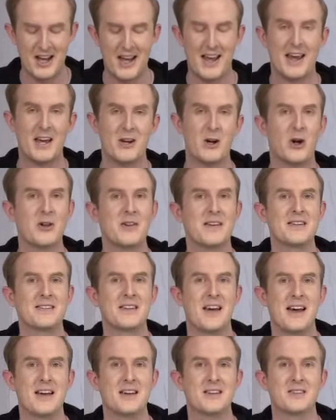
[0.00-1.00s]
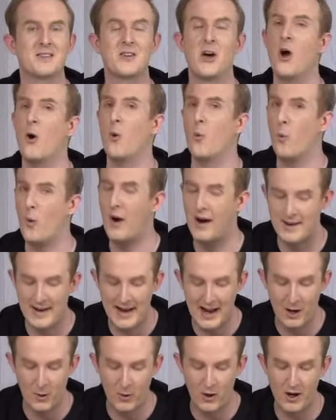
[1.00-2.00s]
it only takes 1
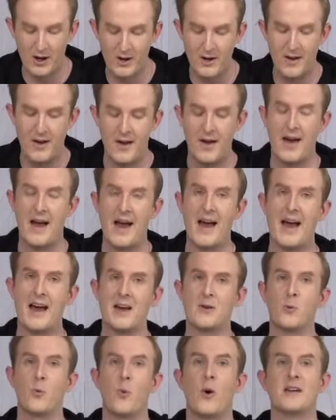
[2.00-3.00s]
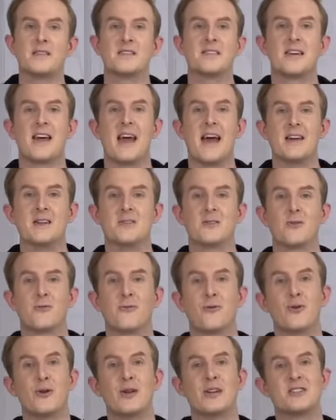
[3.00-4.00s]
hour and once again, to
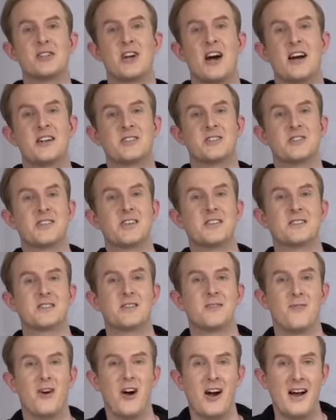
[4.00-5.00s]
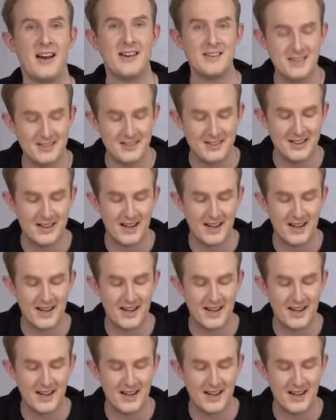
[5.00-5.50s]
fully charge this device,